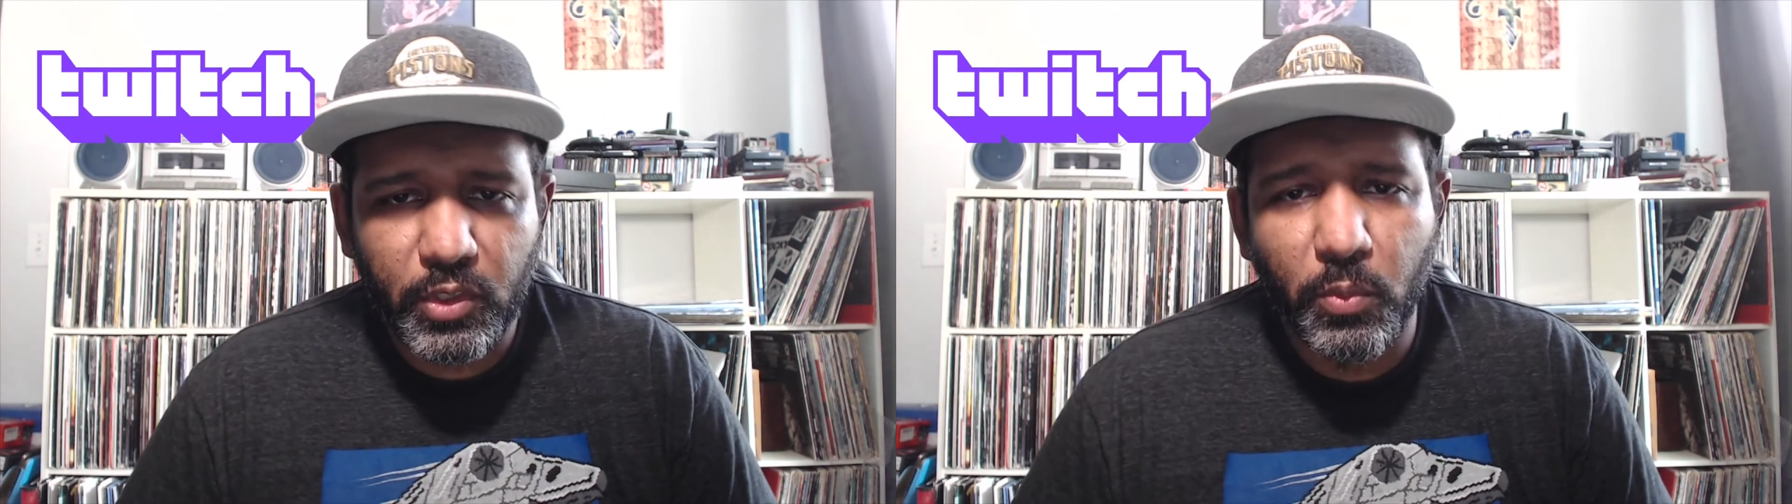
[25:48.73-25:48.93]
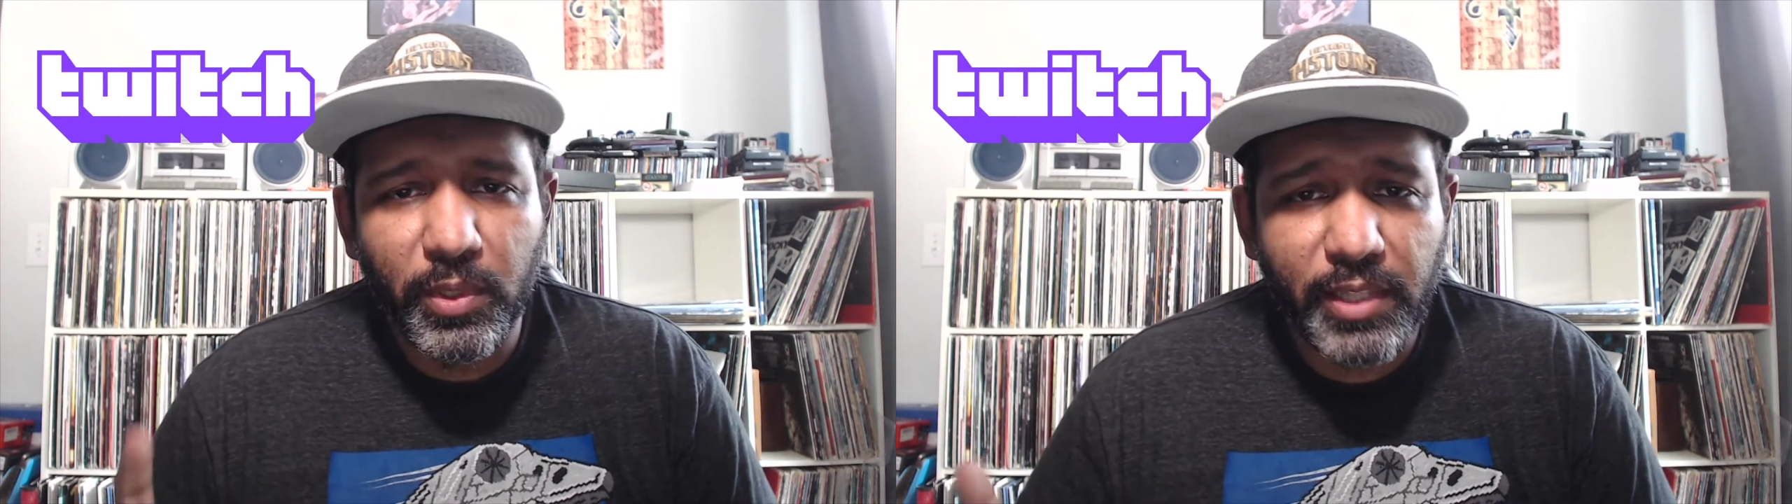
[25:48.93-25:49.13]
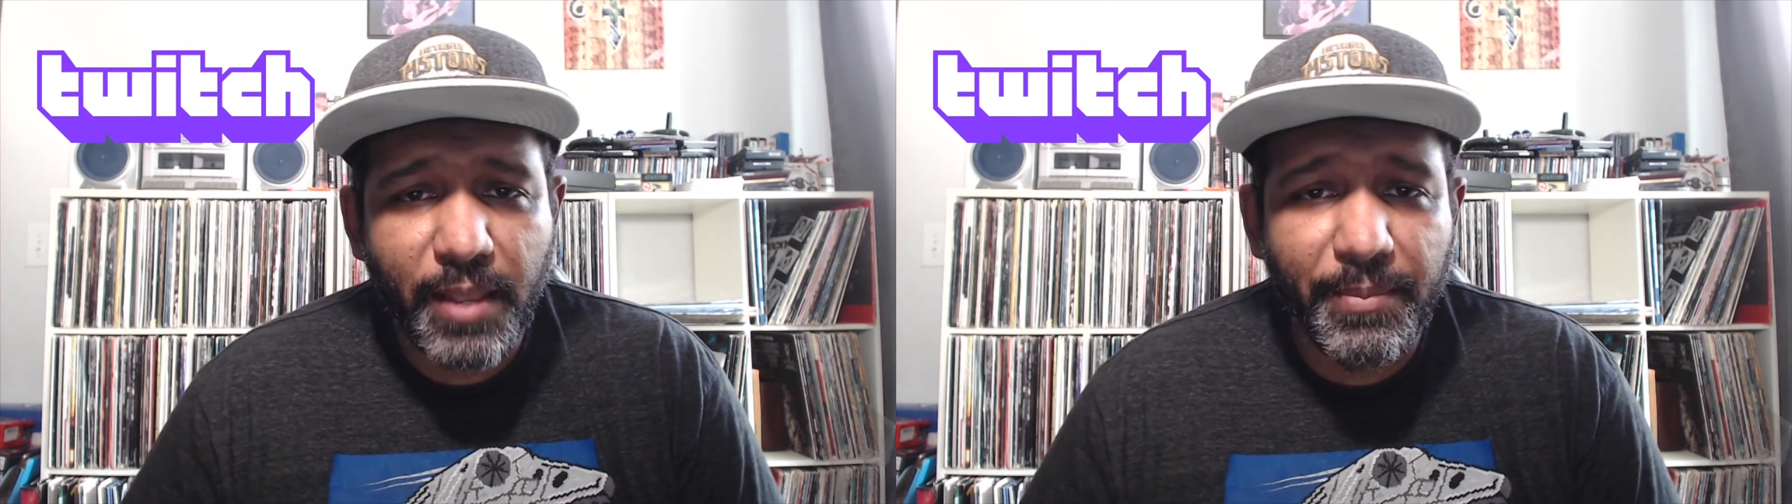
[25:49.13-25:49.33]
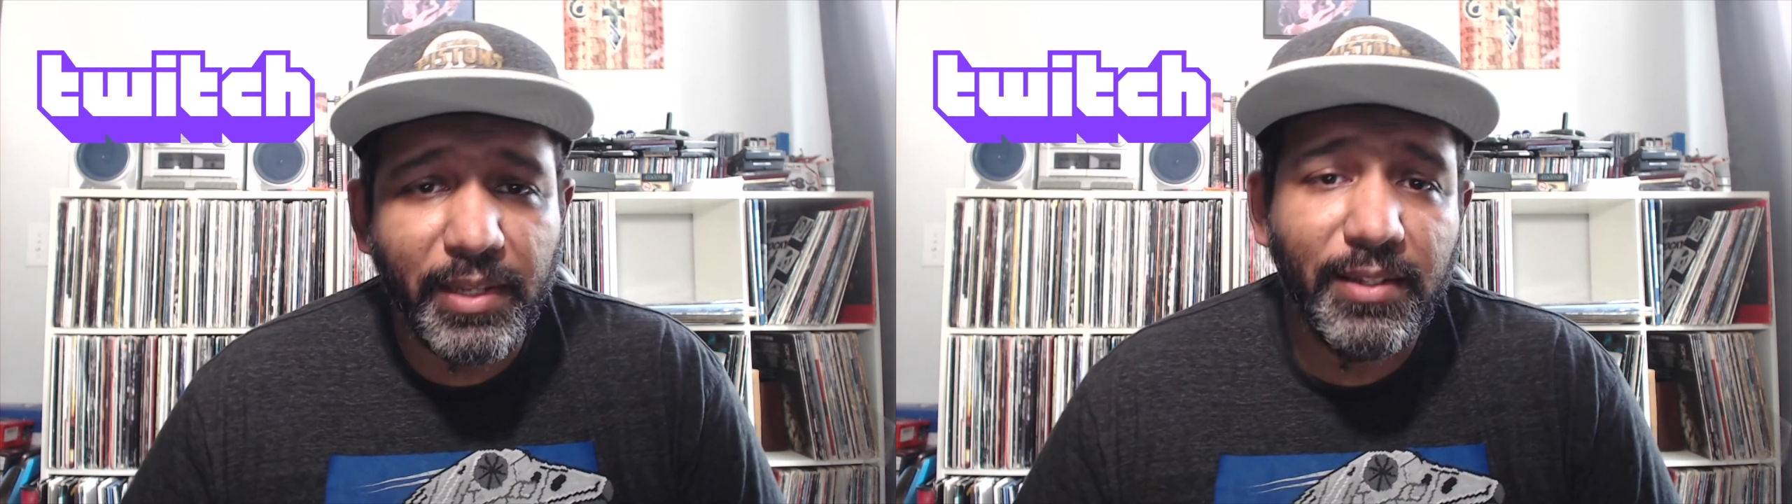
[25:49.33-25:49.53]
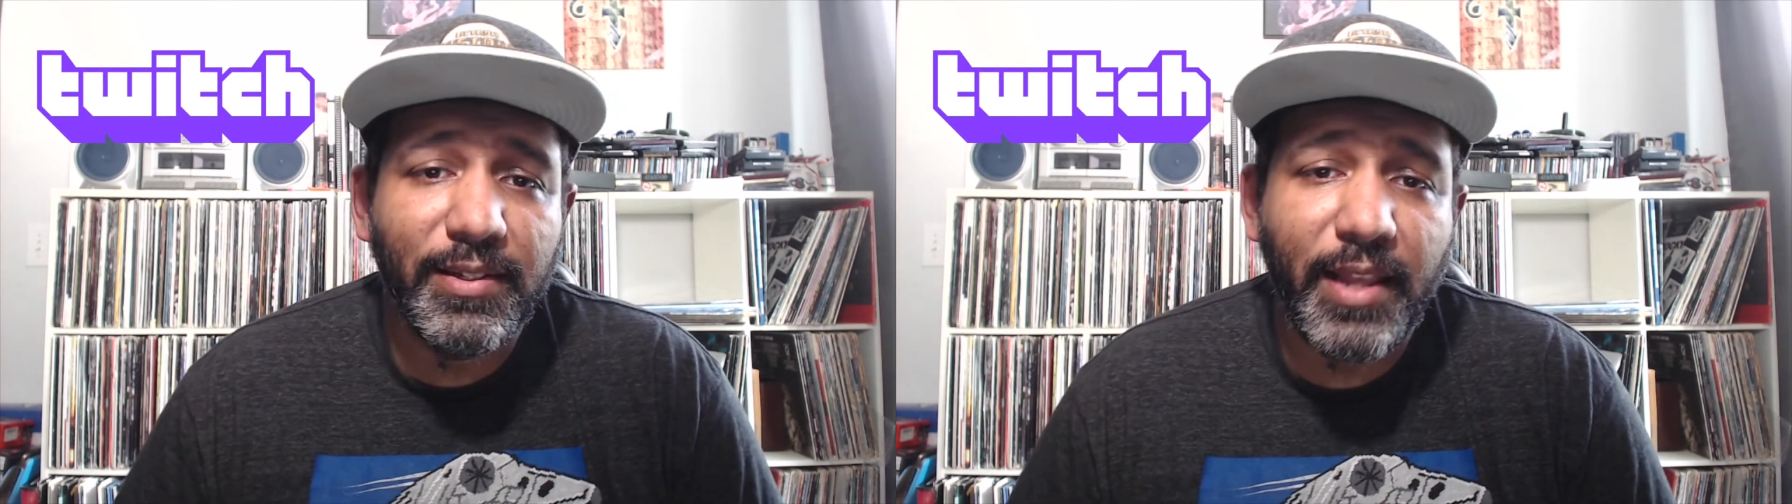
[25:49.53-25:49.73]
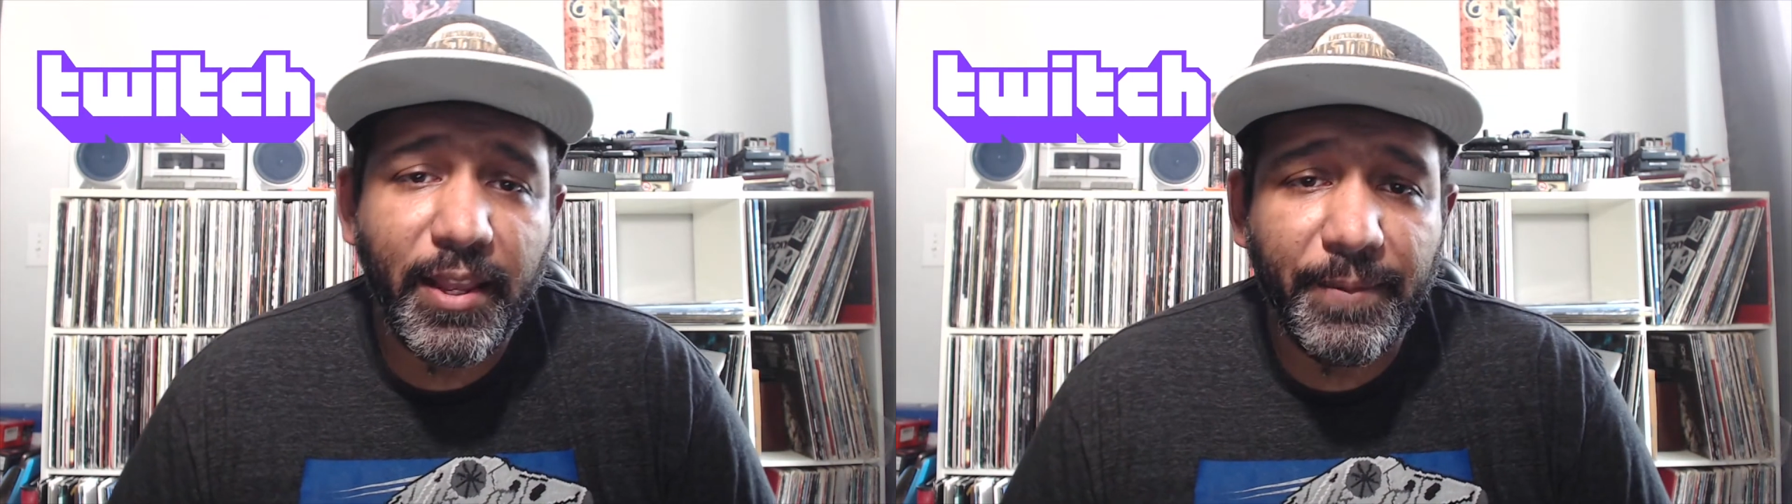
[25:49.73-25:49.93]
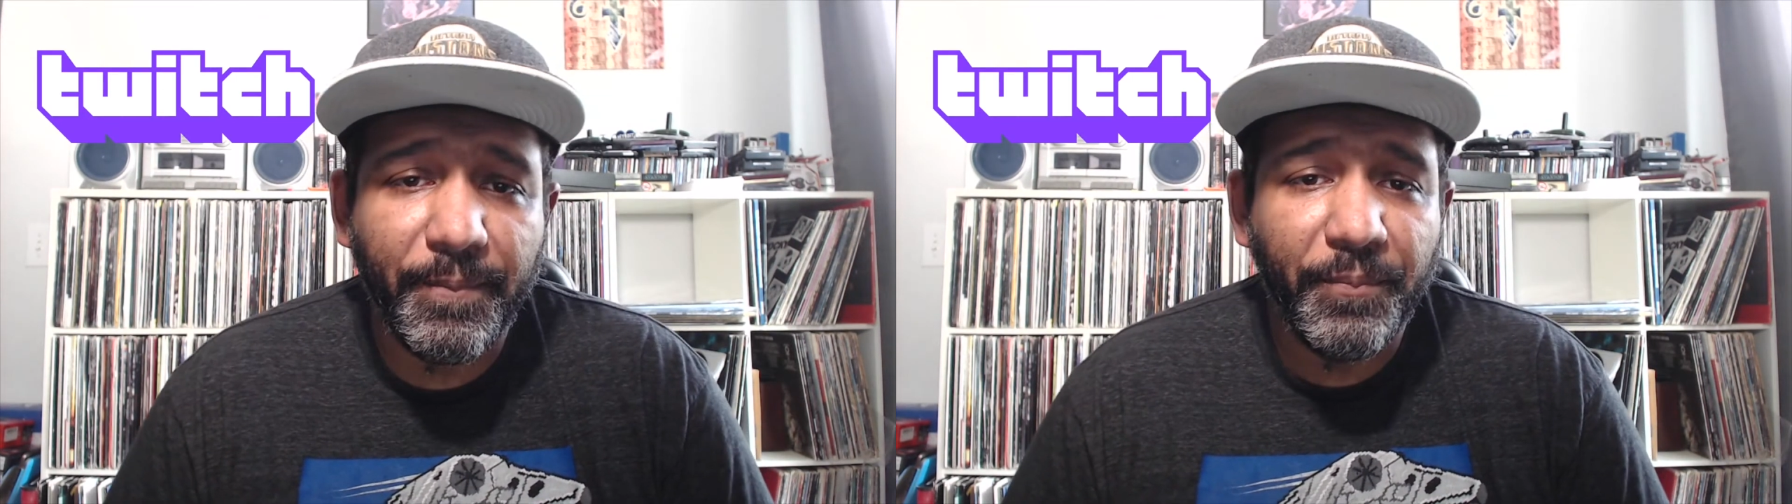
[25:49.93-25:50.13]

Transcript: with that being said,